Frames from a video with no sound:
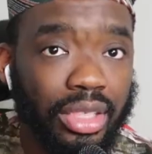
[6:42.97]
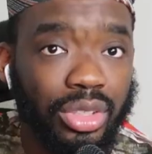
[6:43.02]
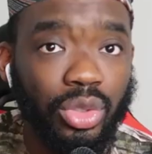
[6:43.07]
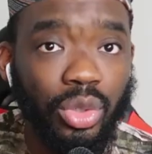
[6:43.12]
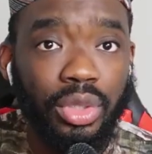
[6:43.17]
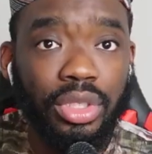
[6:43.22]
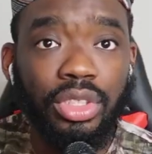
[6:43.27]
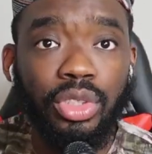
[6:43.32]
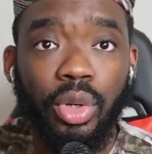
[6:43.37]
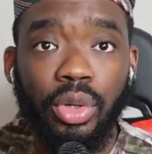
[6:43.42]
Yeah,
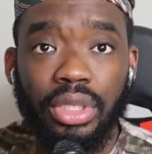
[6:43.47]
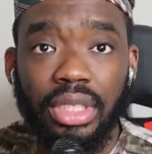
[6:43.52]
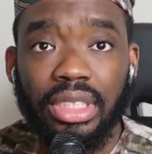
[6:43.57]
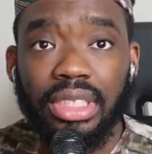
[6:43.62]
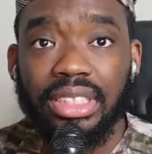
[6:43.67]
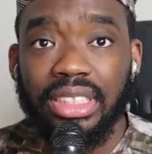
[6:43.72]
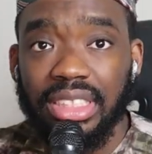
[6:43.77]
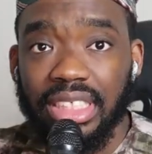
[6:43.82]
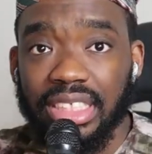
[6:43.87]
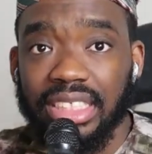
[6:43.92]
so he scored
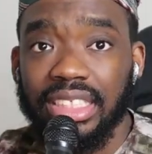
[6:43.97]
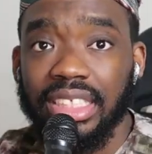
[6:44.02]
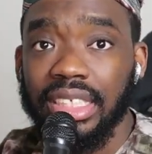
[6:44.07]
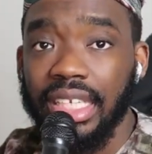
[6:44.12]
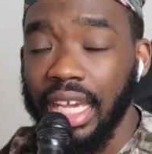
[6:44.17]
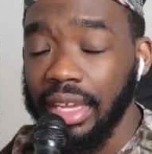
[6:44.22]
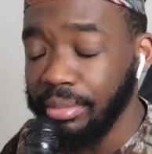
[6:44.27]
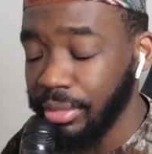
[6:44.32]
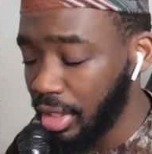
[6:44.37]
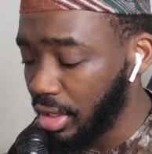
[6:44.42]
in the
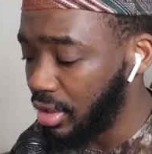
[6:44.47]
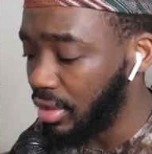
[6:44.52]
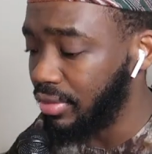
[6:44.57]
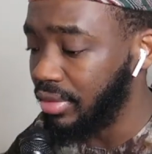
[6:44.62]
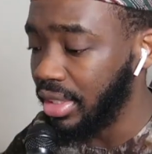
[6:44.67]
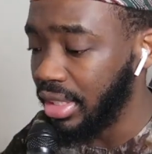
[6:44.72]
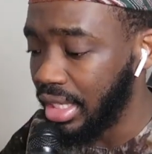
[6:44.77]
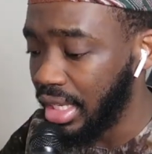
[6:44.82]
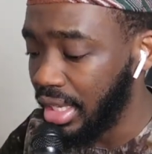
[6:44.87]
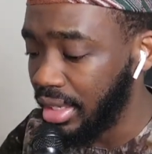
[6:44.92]
69th minute
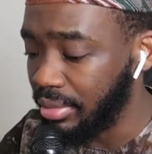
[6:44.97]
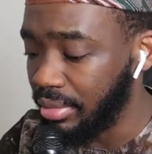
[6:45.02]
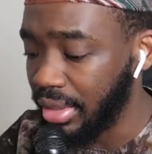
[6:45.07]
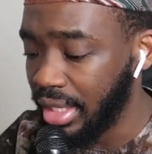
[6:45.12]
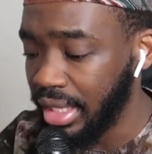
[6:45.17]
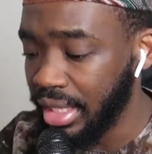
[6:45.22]
of the game,